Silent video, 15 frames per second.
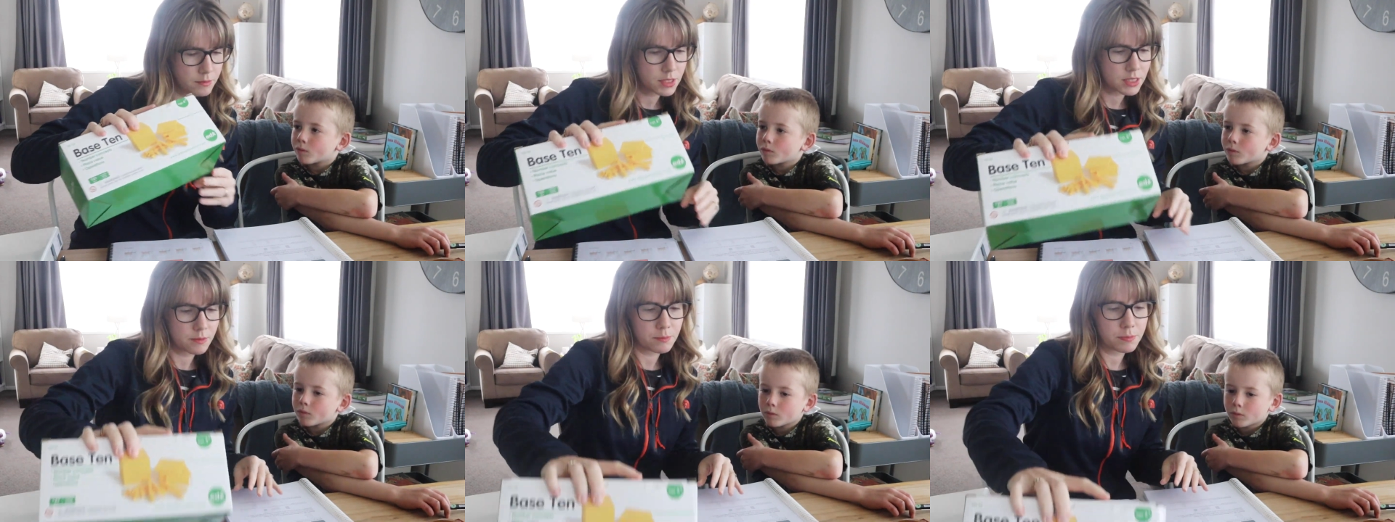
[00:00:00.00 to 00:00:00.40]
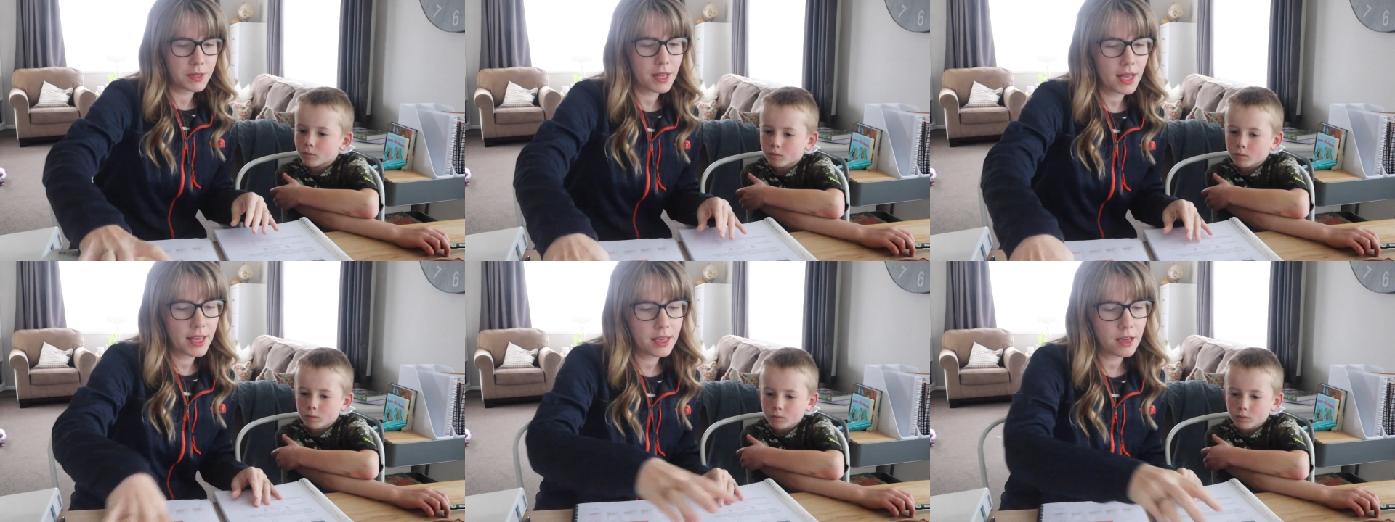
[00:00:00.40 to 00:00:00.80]
Speaker 1: Some
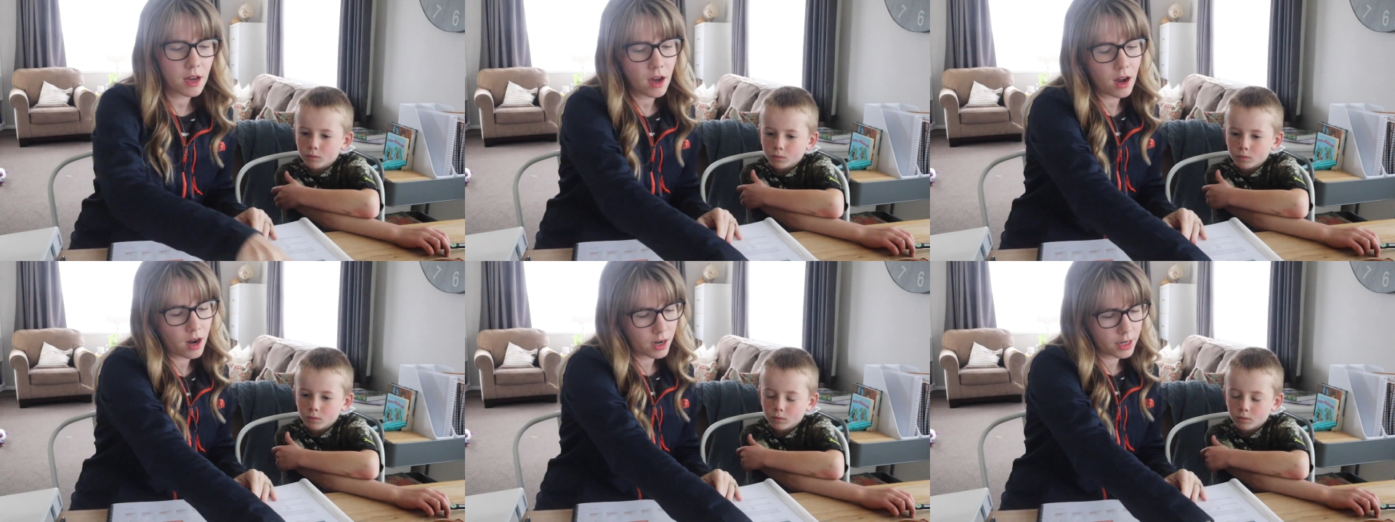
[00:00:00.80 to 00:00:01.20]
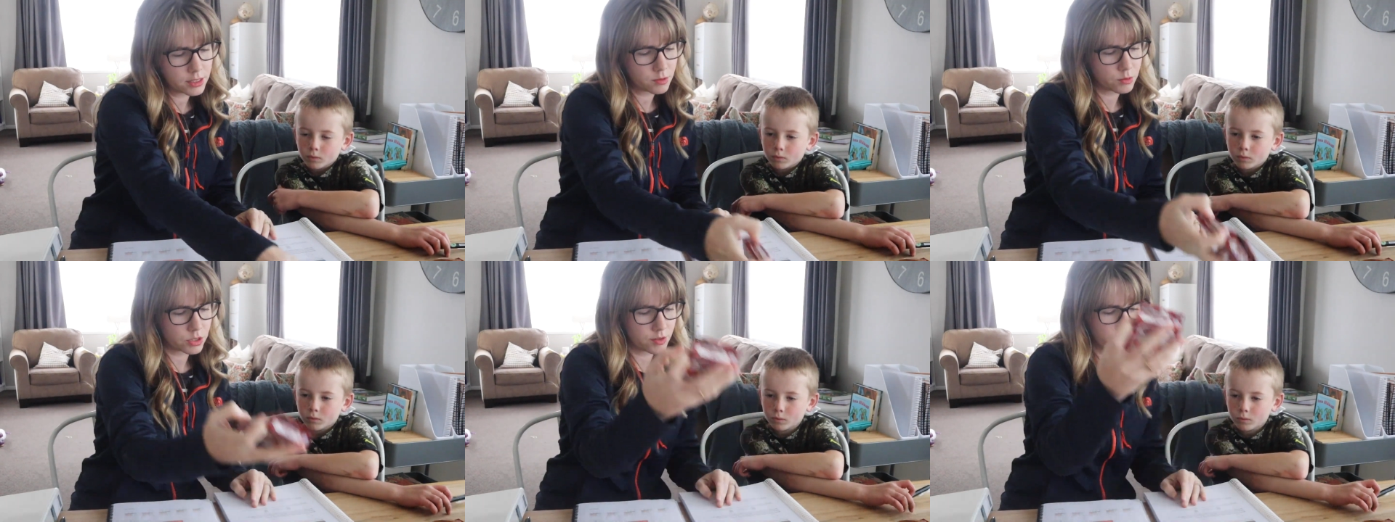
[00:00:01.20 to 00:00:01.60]
playing
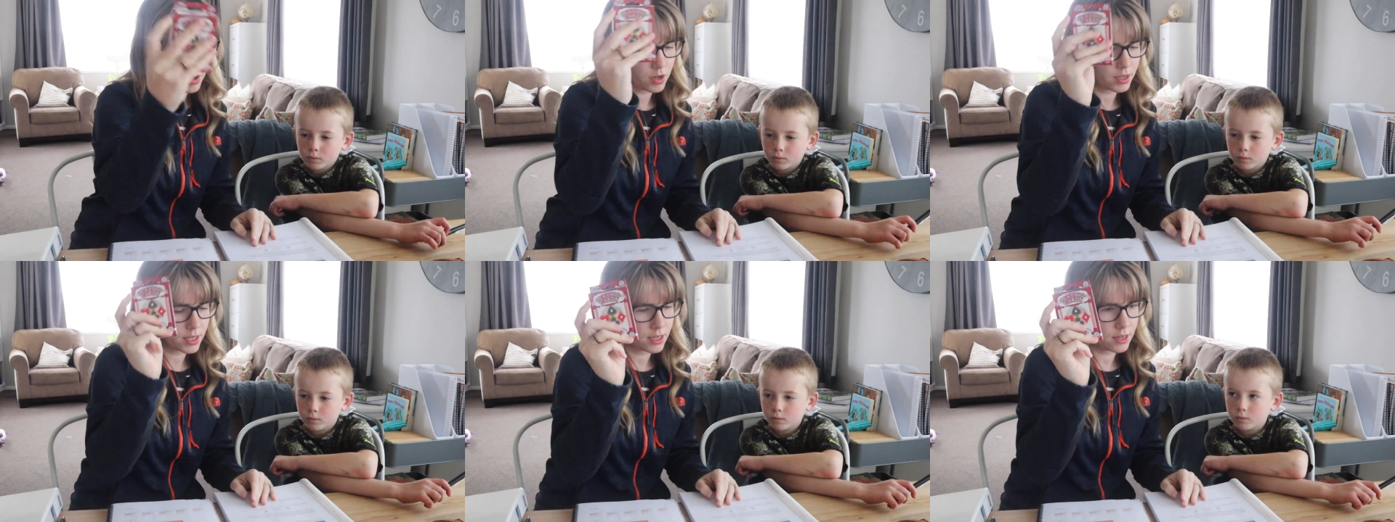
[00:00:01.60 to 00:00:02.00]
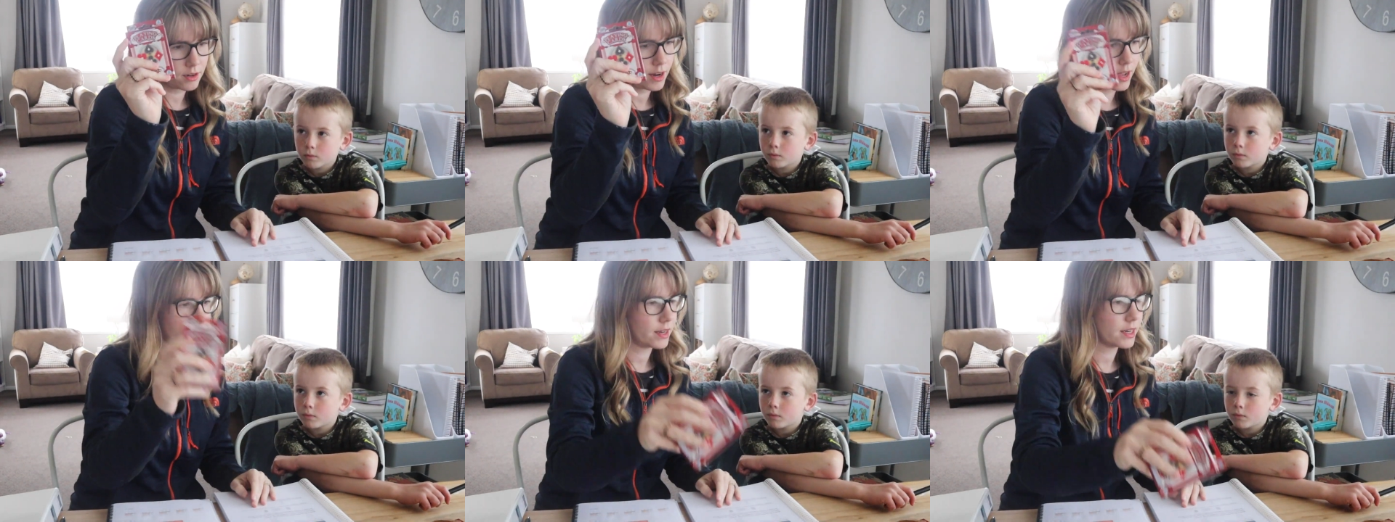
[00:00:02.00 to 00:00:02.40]
cards, which I've got
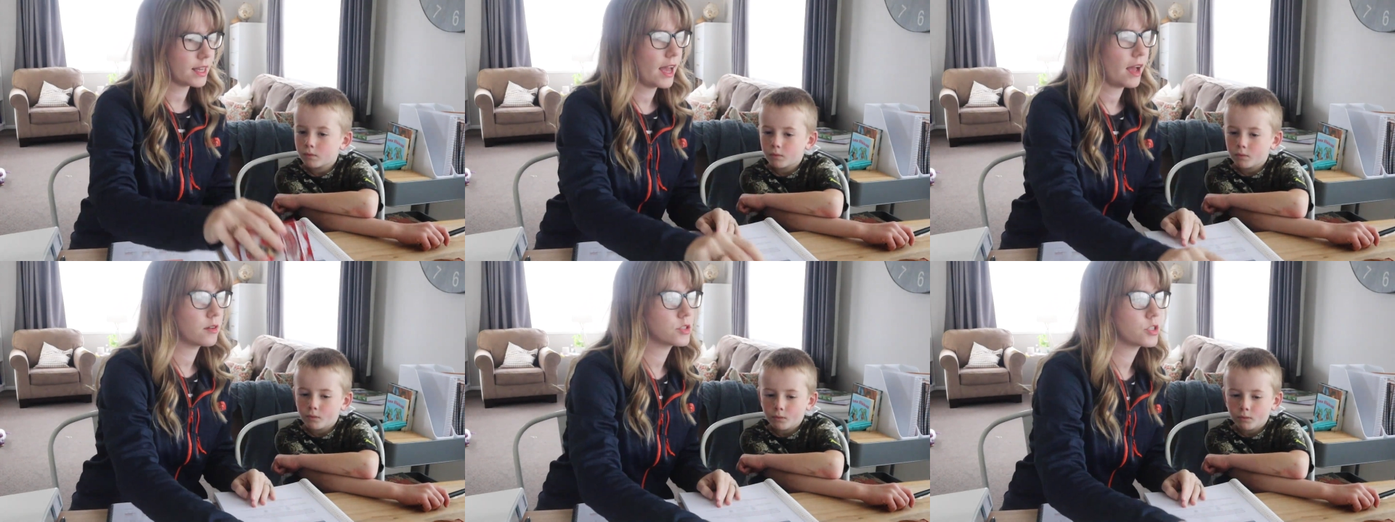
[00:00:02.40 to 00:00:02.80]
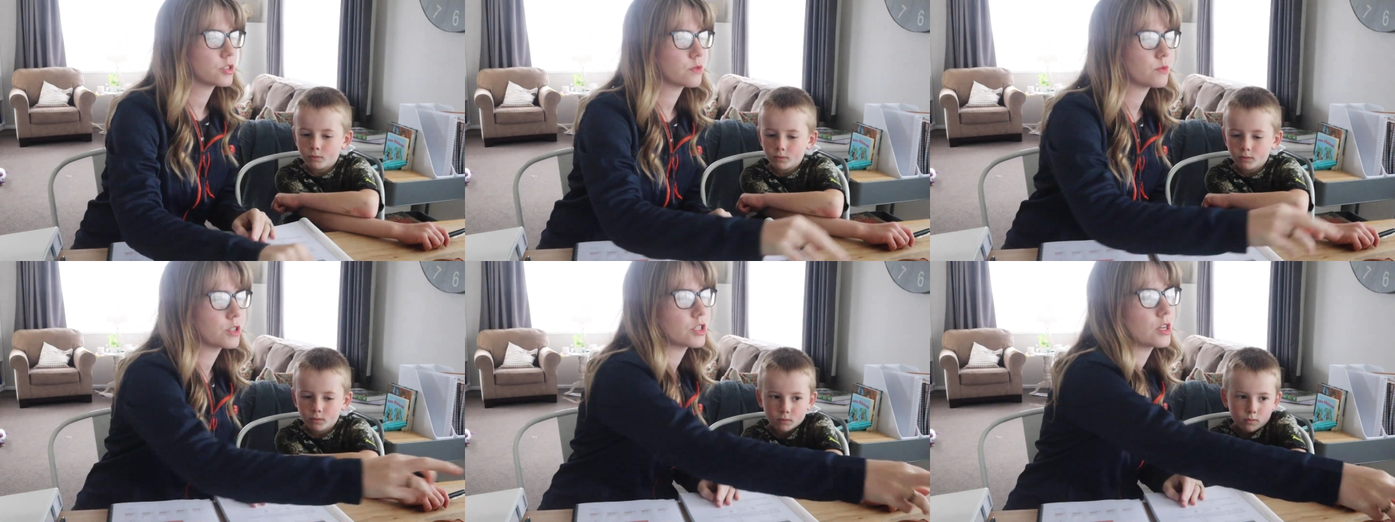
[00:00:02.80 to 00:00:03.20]
here, and
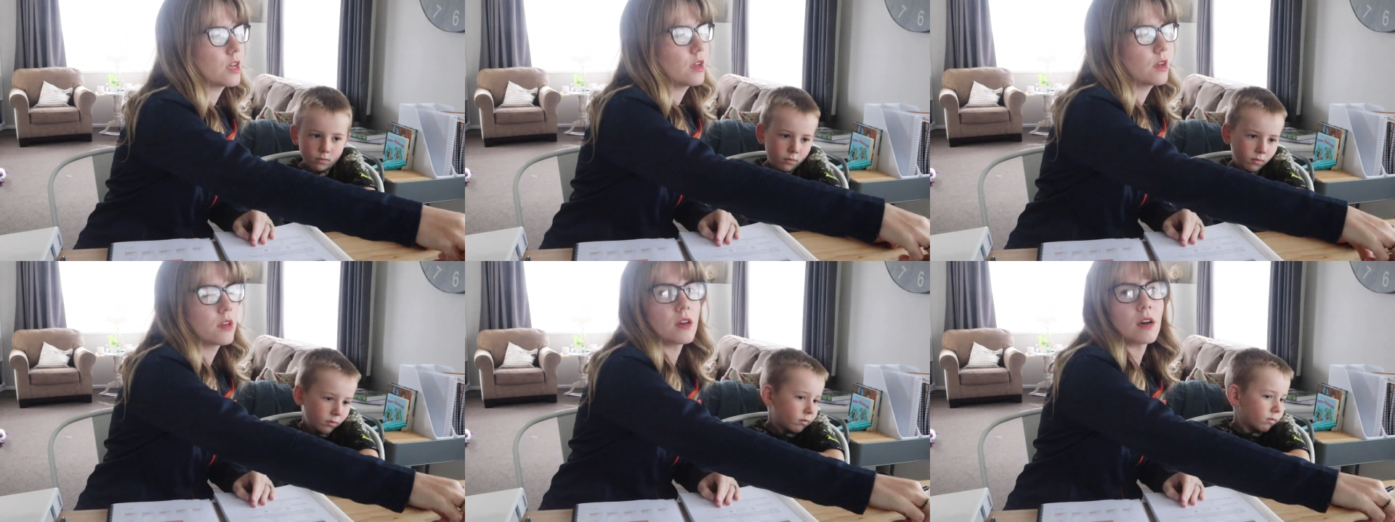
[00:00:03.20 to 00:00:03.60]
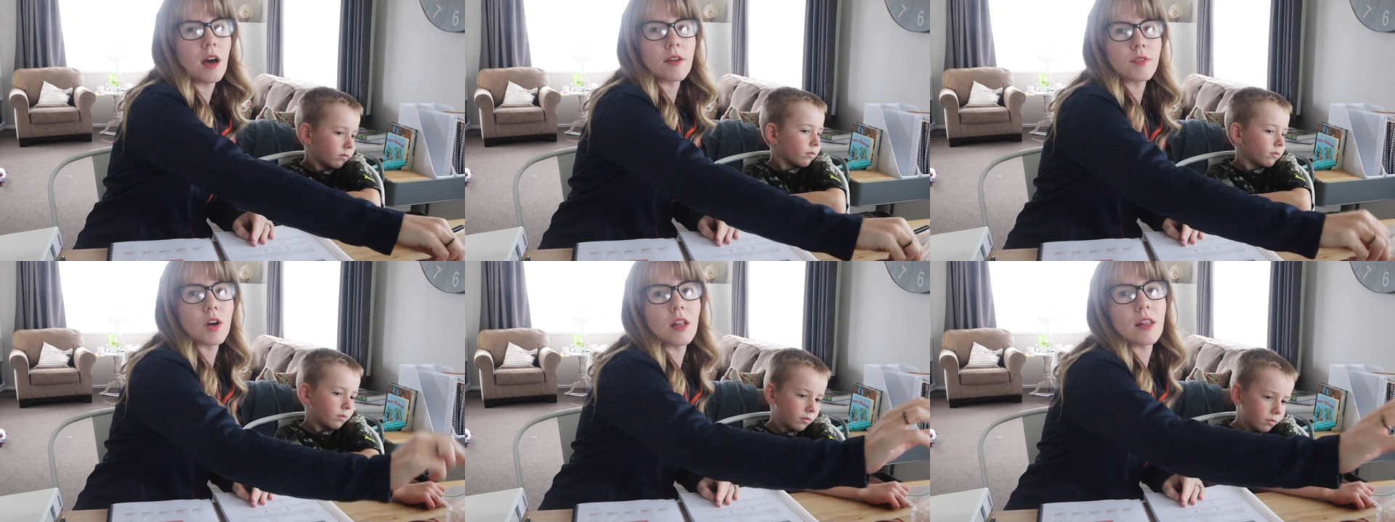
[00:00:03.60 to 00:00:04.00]
encounters, which
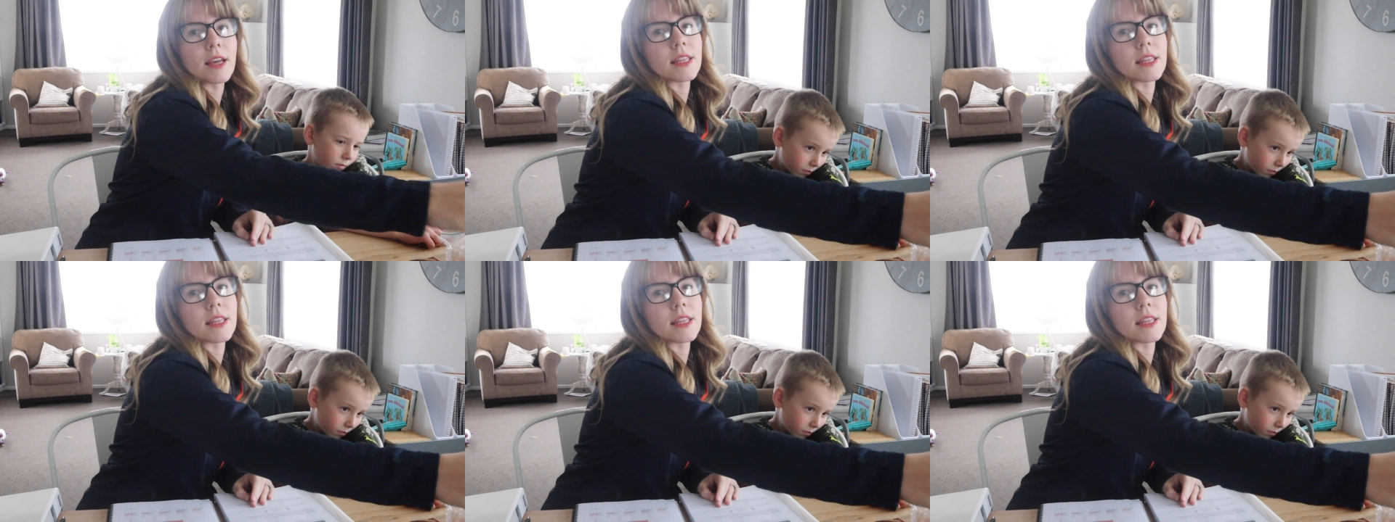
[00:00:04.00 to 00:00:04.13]
I've got